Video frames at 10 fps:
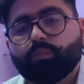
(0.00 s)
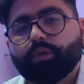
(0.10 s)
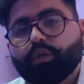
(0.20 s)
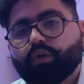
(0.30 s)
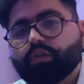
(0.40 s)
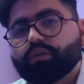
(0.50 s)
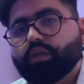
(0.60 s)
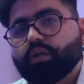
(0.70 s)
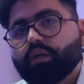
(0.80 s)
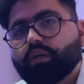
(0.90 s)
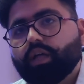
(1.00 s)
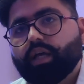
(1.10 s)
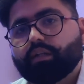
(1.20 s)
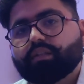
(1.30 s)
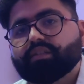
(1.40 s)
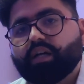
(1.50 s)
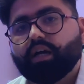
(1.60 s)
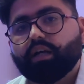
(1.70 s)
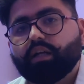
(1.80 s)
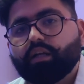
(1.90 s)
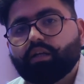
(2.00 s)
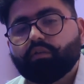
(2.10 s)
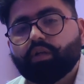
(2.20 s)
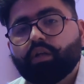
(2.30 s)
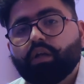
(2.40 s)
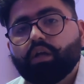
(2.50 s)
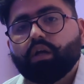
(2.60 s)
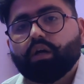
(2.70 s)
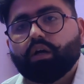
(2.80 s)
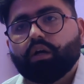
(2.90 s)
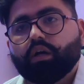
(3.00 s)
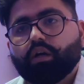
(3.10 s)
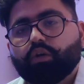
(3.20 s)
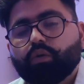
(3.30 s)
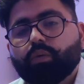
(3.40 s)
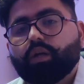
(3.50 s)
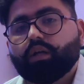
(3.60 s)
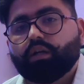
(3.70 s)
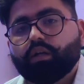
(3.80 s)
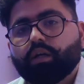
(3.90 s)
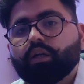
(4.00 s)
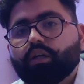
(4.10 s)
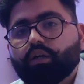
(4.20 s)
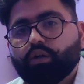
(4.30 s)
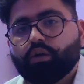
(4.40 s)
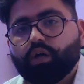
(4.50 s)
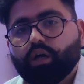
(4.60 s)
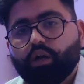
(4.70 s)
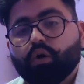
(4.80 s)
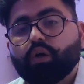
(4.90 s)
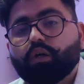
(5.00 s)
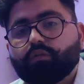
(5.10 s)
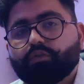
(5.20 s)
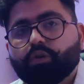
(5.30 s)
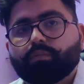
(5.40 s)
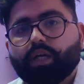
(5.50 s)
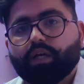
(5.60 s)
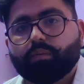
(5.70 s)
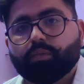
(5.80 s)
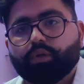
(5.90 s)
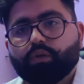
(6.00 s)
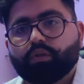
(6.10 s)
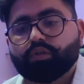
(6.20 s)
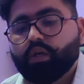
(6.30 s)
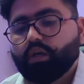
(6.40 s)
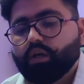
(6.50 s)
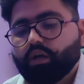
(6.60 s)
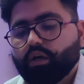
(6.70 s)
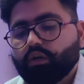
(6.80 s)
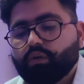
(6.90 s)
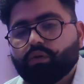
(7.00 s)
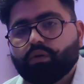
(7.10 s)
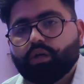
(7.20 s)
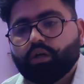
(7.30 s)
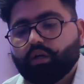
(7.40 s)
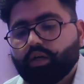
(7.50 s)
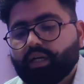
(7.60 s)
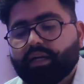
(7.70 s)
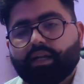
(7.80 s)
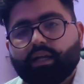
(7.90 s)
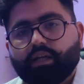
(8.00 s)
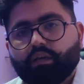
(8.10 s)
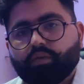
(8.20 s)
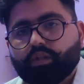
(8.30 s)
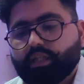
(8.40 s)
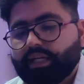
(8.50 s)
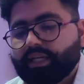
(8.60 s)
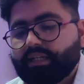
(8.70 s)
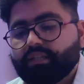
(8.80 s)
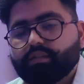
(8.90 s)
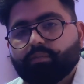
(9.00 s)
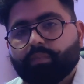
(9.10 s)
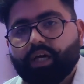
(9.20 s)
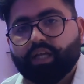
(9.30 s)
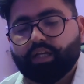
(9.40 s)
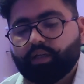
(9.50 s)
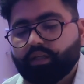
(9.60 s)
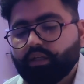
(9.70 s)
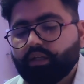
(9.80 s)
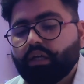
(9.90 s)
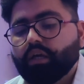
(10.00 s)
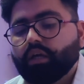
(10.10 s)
because at the starting level you will learn a lot from that, because interacting with clients, marketing,